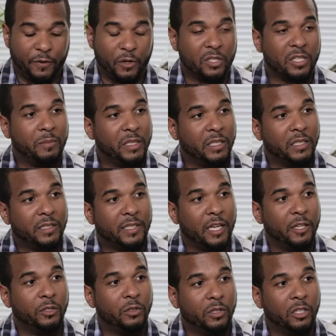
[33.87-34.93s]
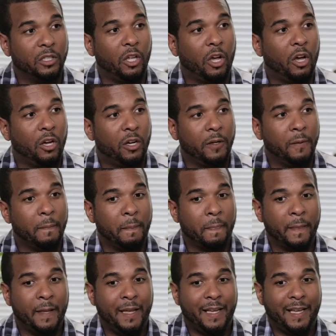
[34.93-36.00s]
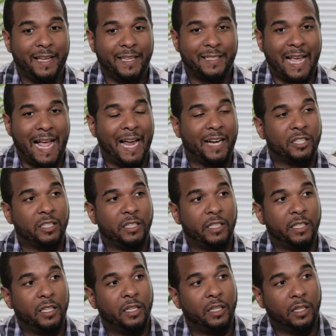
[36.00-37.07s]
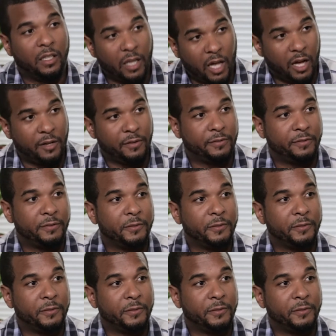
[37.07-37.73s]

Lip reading: First, I'm going to tell you the law is actually love.